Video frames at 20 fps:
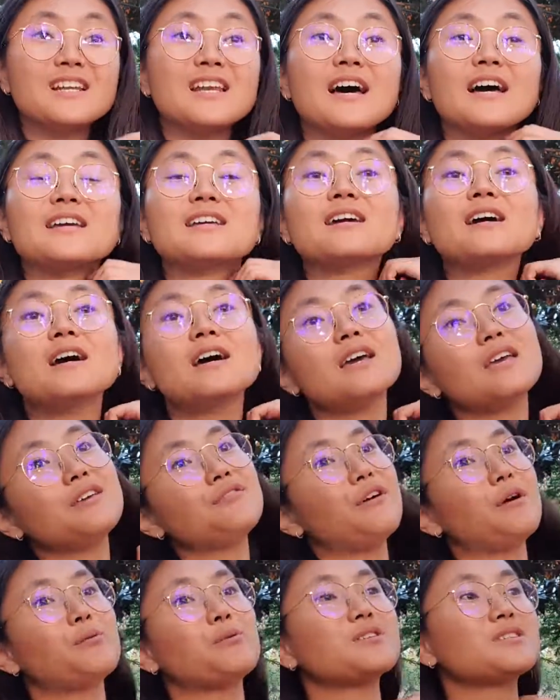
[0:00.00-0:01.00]
Like
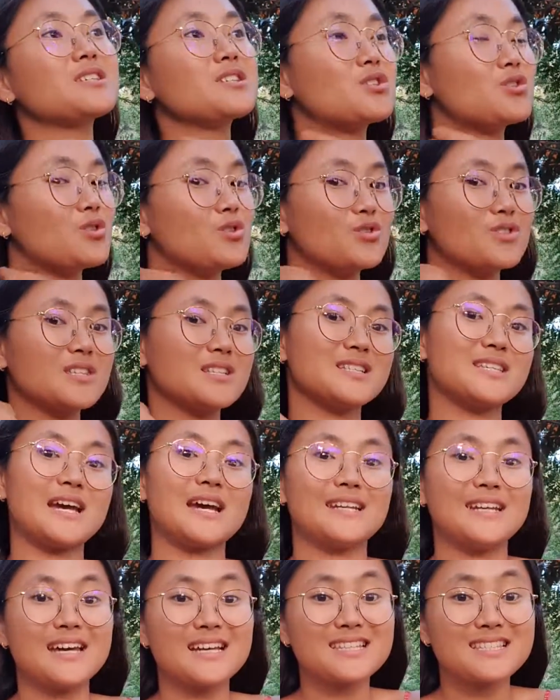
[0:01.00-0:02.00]
if I wanted to use
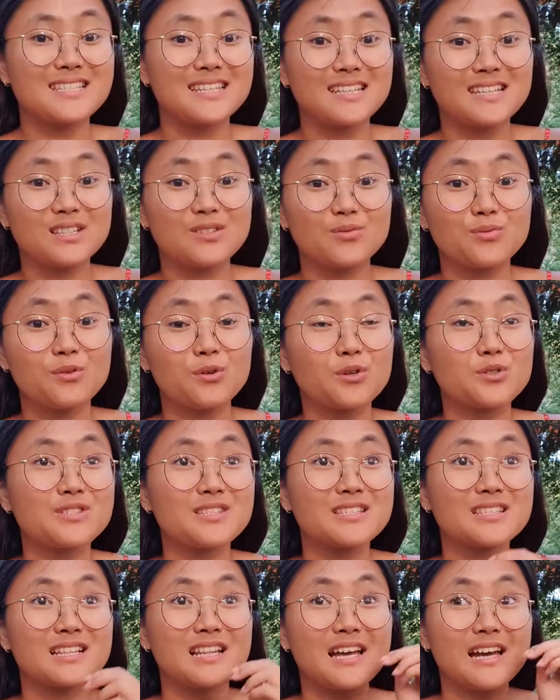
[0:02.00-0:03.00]
internet, it
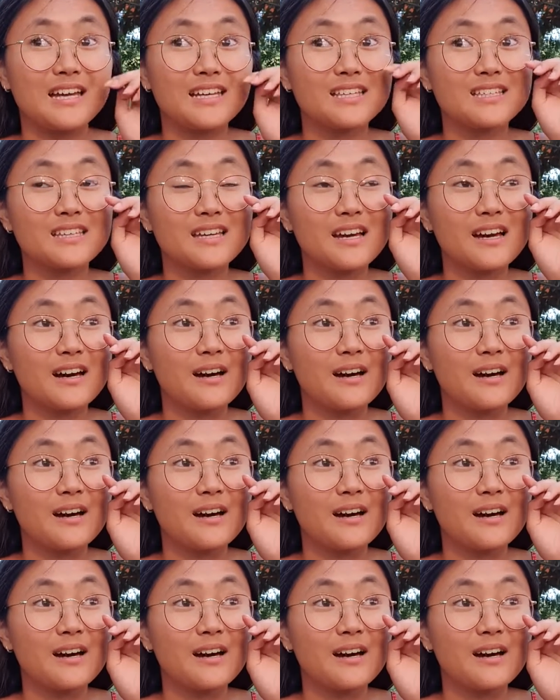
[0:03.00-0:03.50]
was like